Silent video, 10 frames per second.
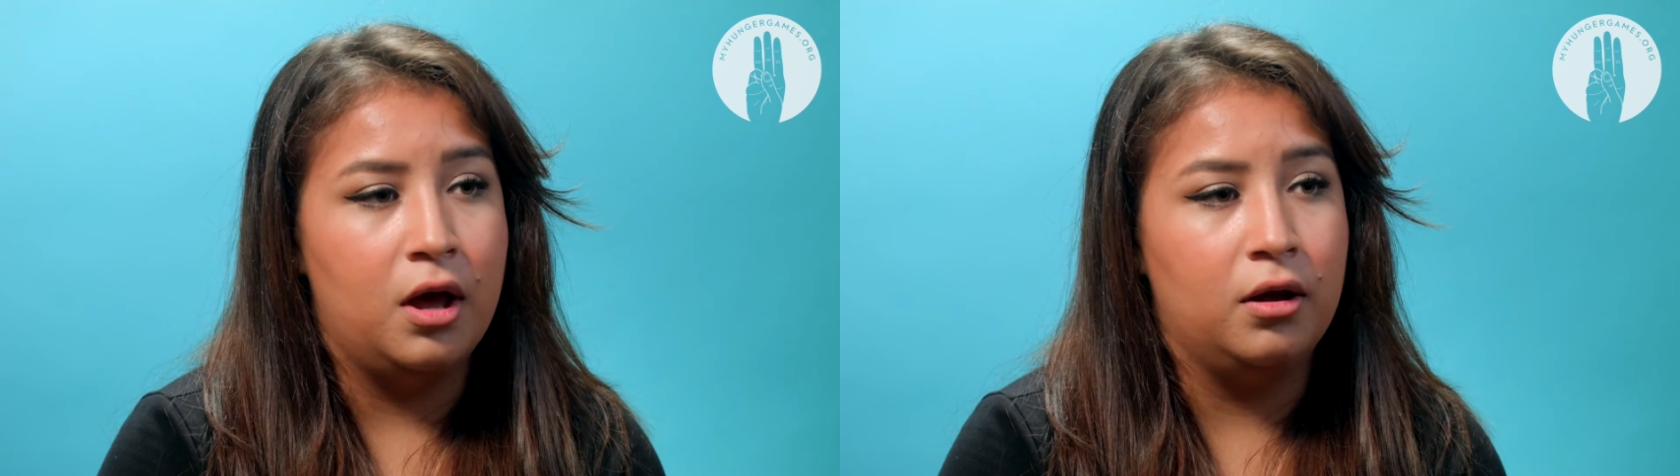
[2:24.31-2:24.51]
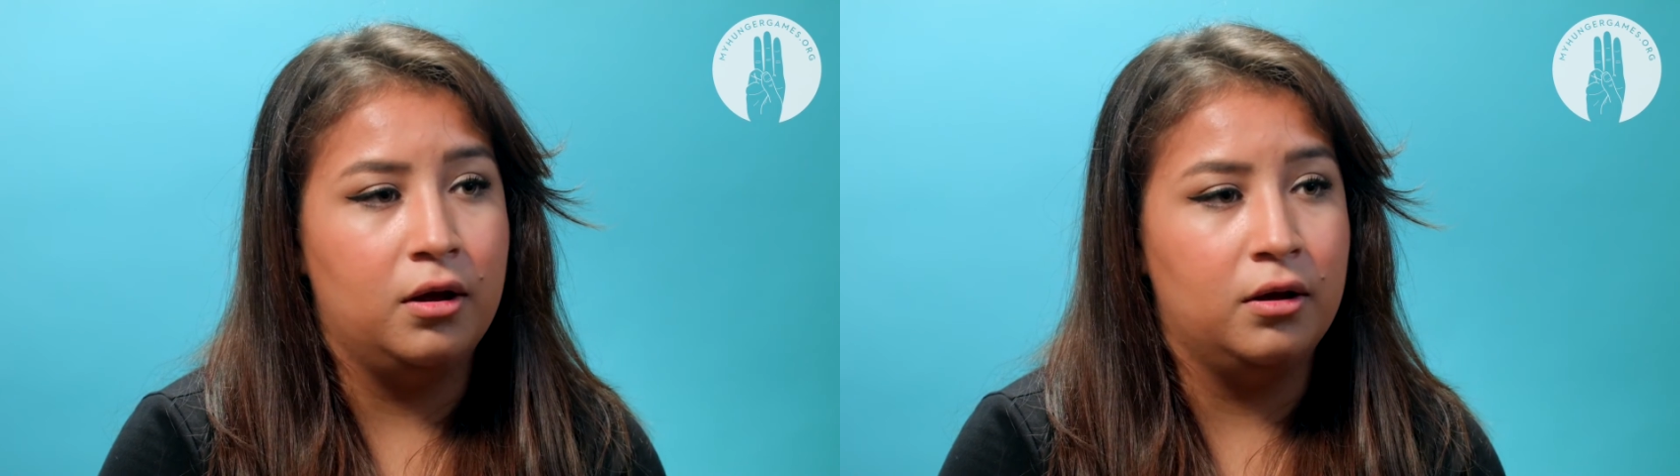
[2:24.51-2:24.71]

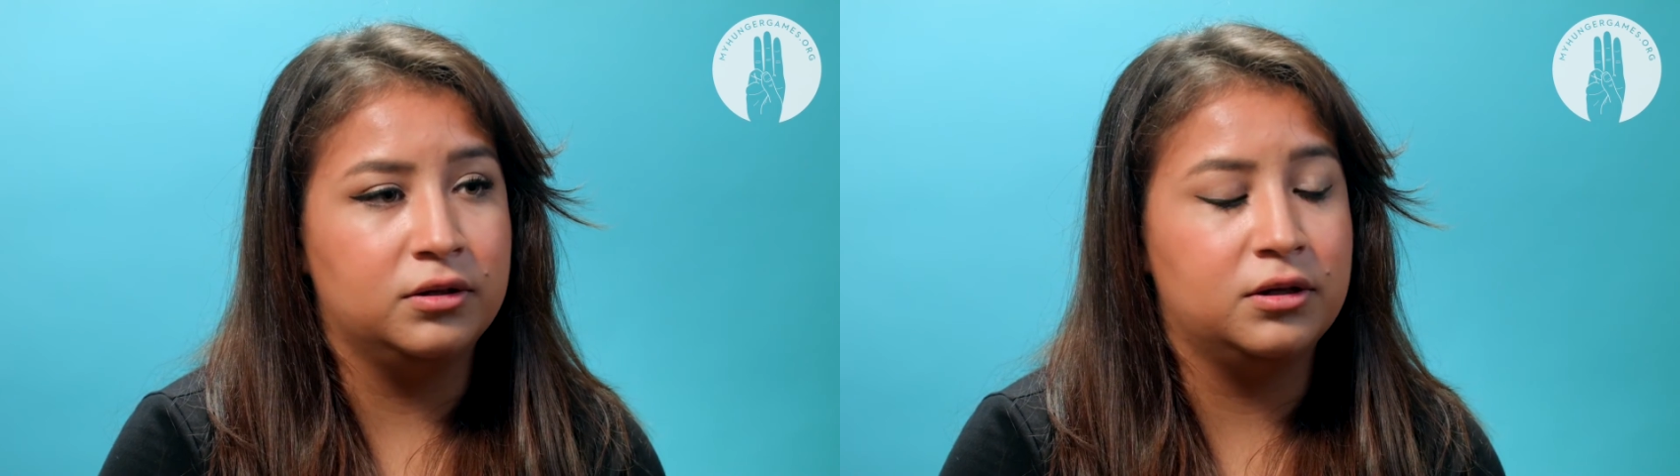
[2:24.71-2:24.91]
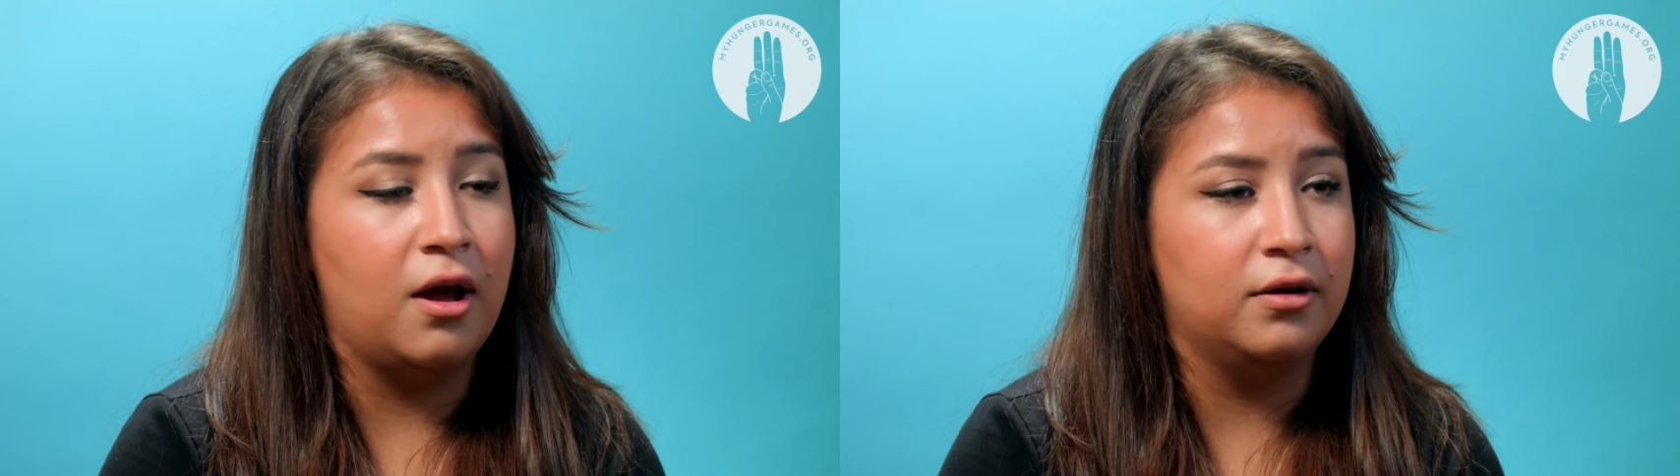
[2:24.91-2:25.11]

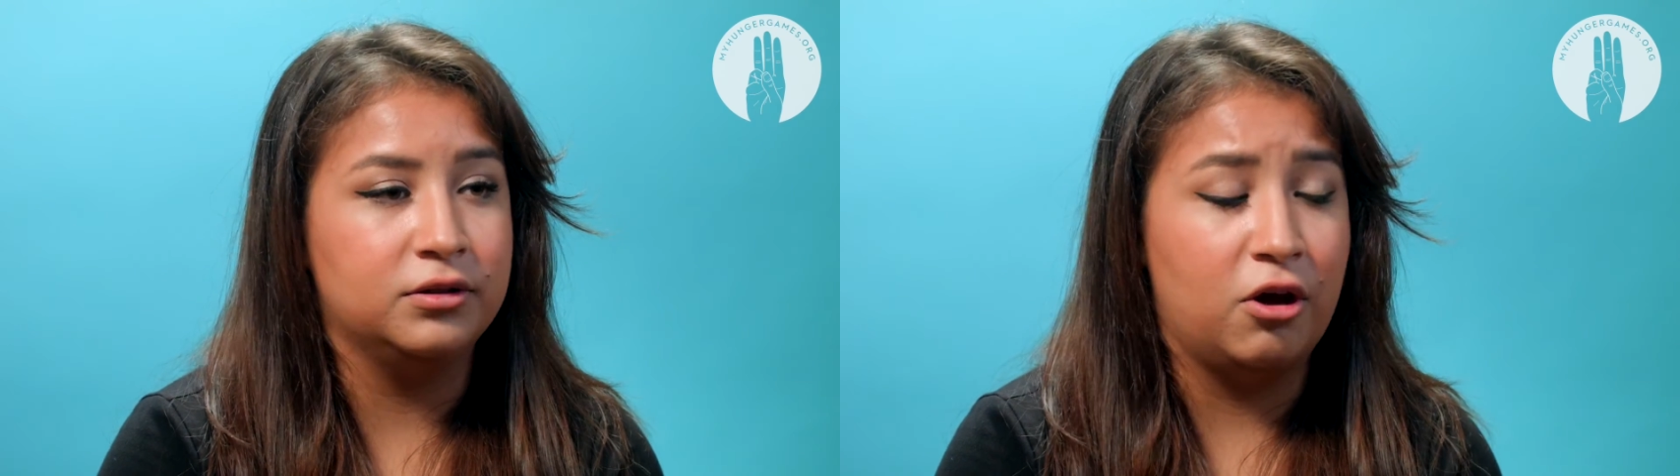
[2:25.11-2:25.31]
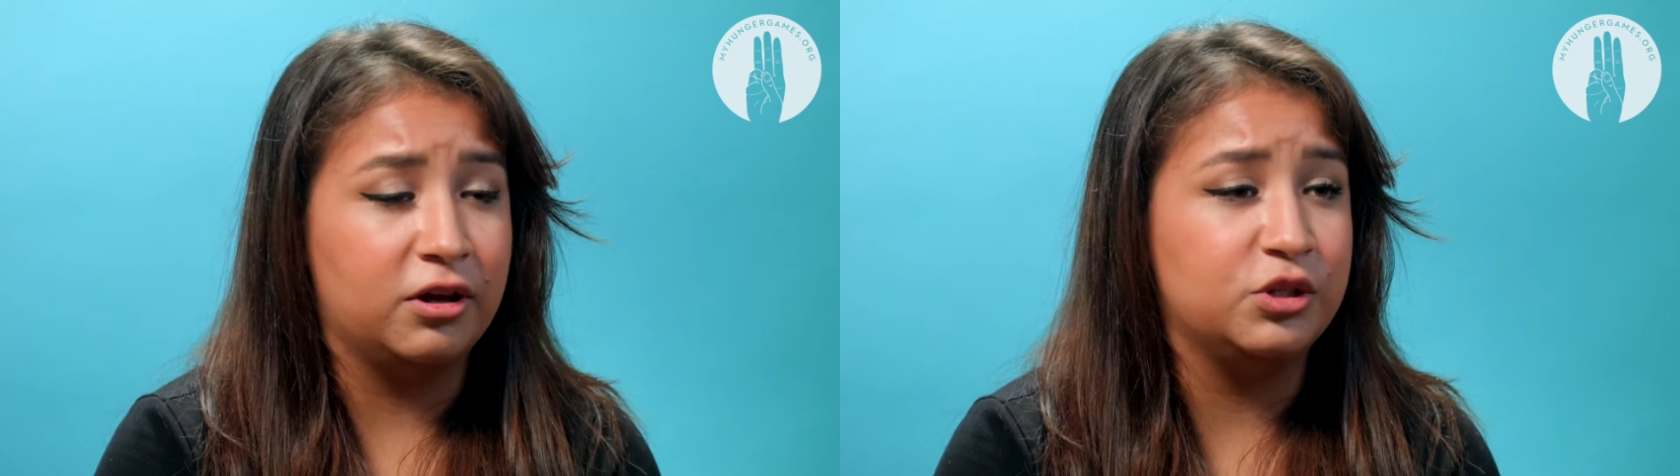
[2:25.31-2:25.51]

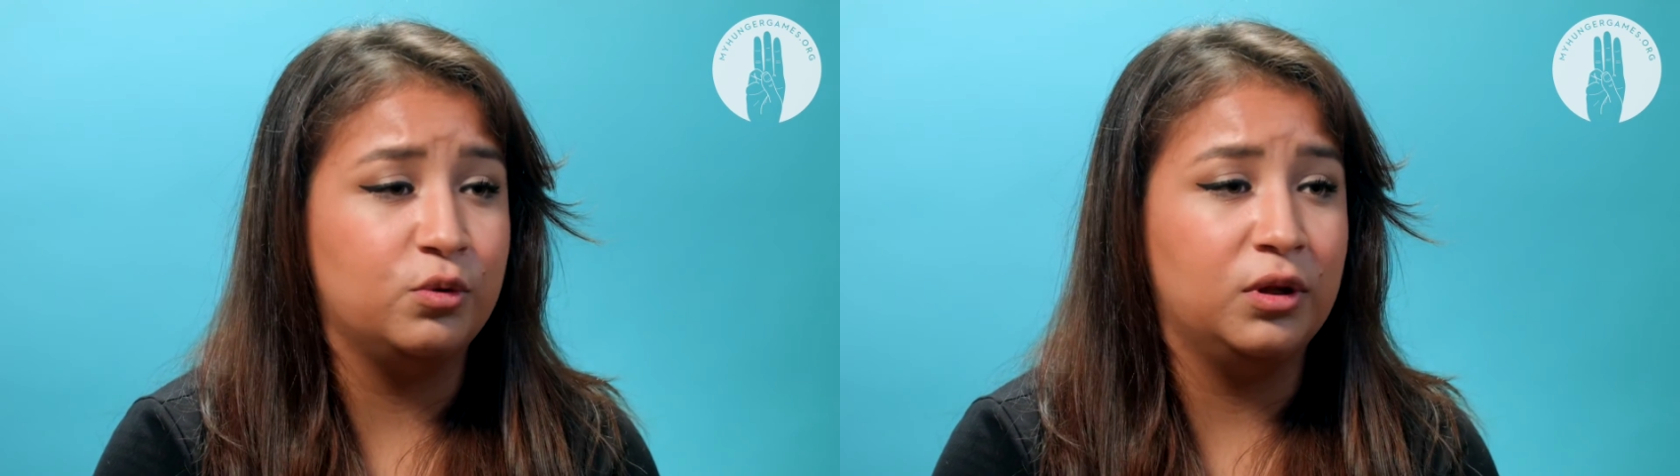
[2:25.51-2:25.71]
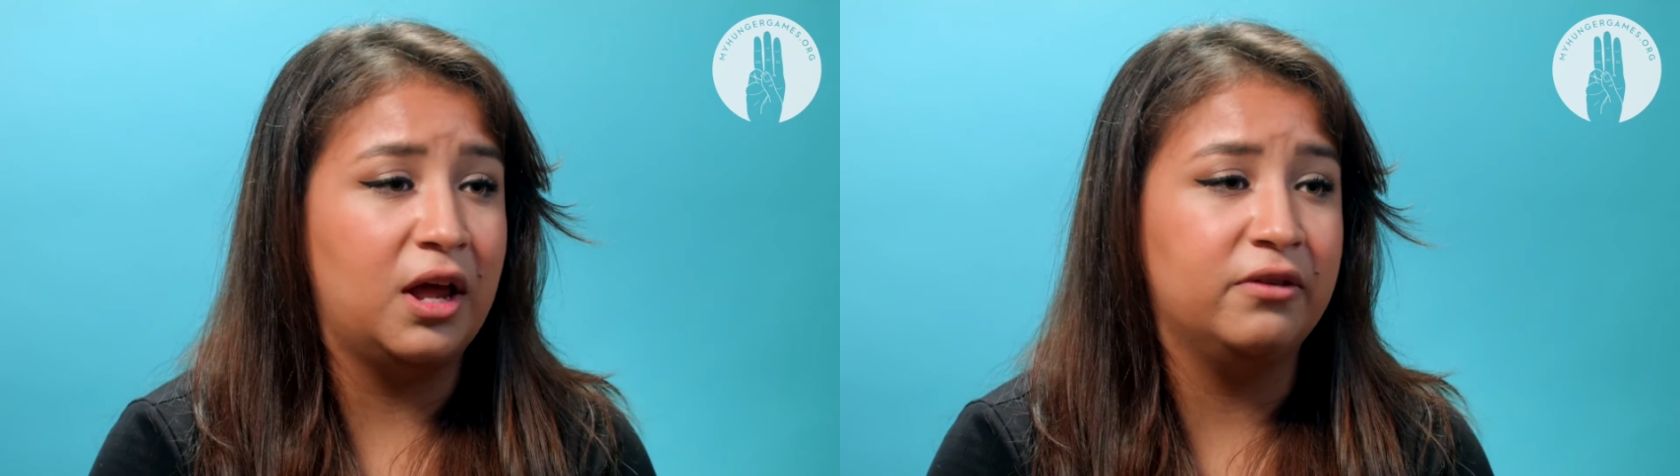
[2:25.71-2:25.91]
talking
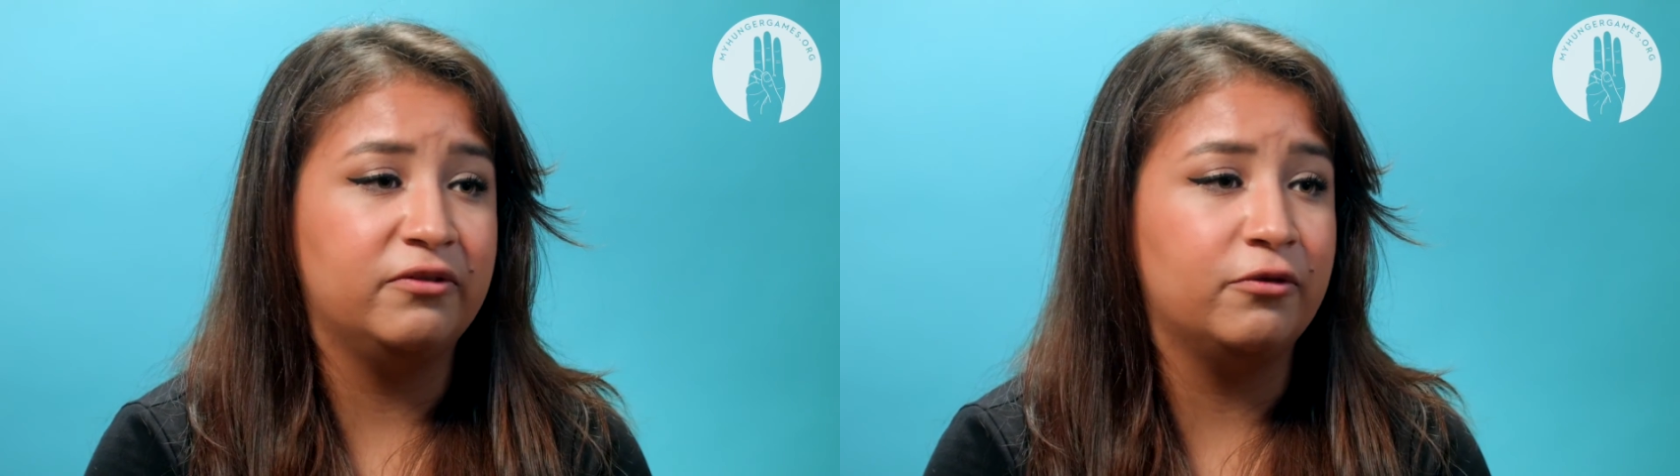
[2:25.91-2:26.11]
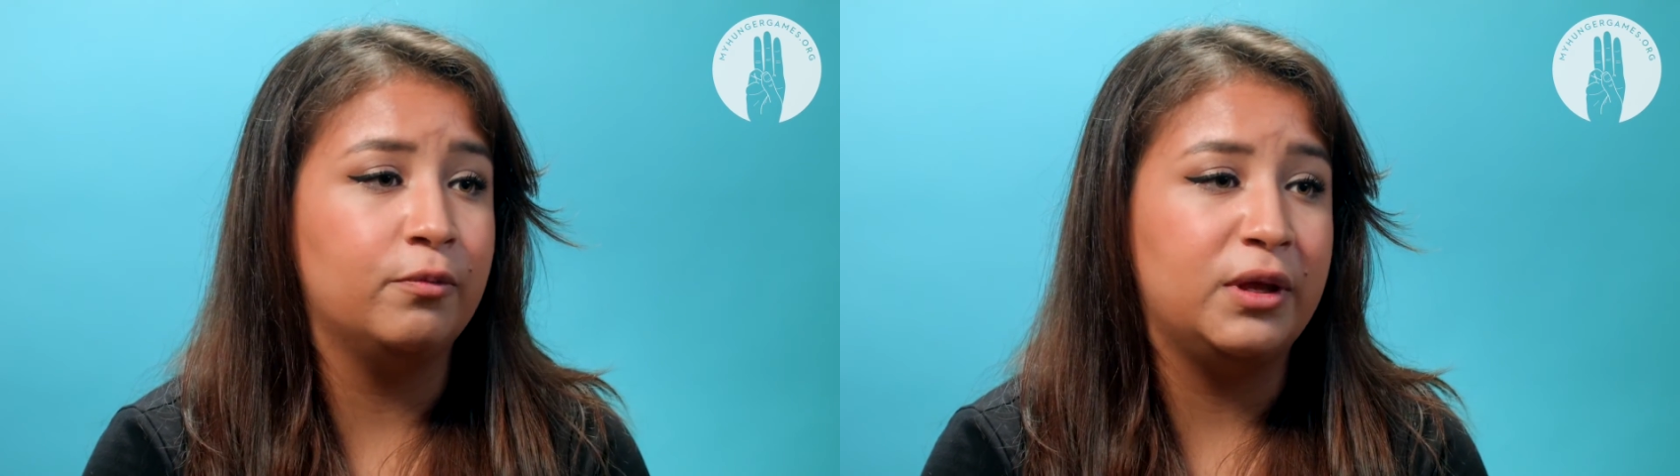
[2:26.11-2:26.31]
to a lot of
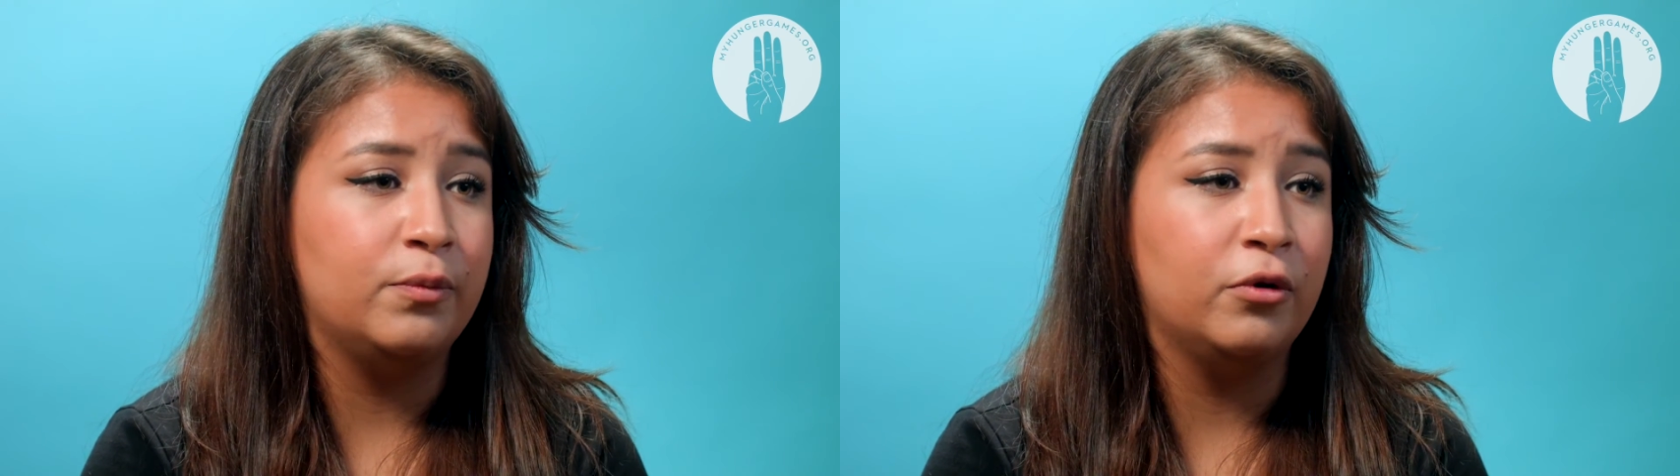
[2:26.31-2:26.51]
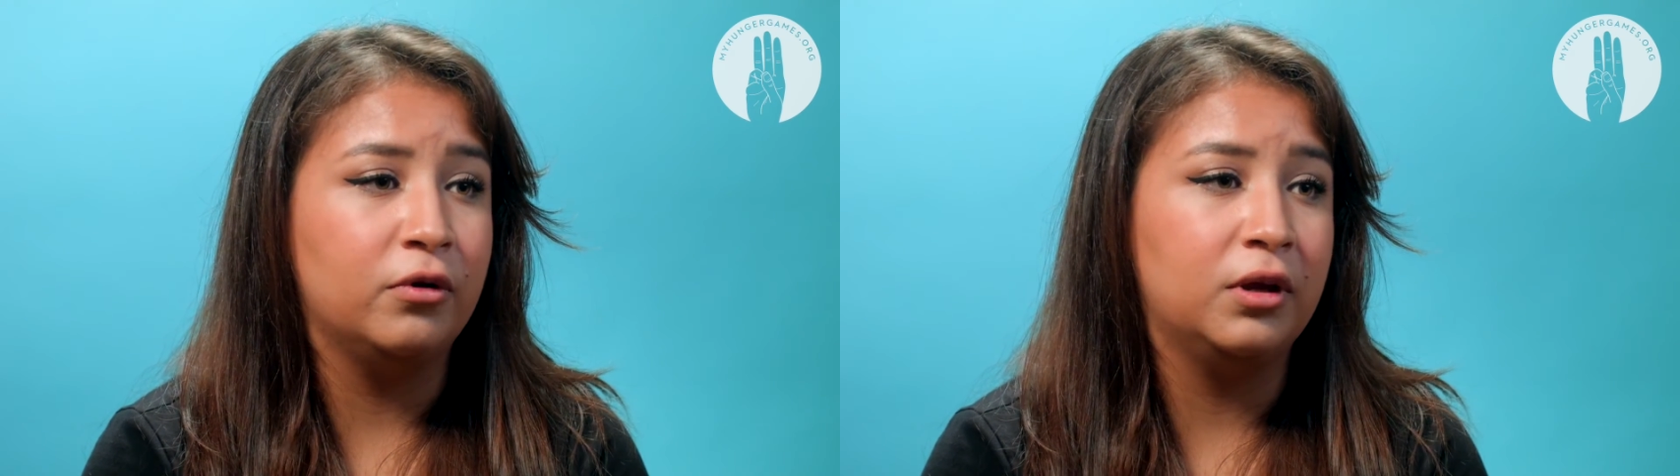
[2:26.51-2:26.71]
different people,